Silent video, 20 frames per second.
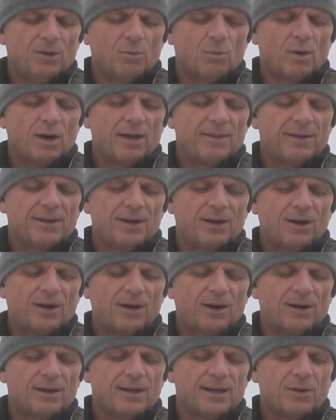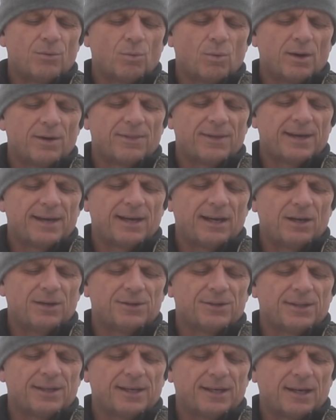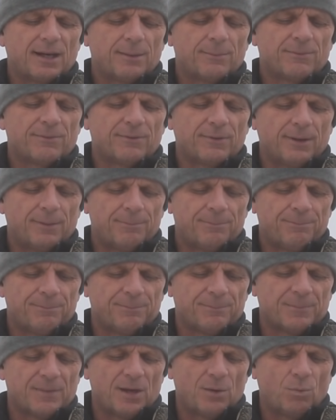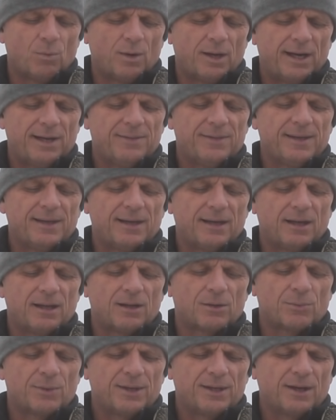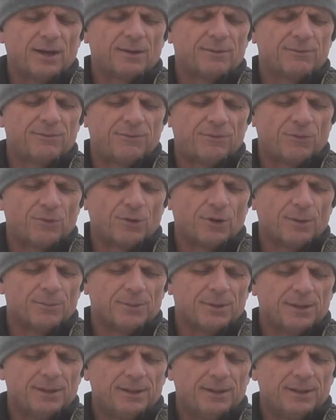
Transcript: why they are, and where the hell do they come from, and why in the hell are we not informed?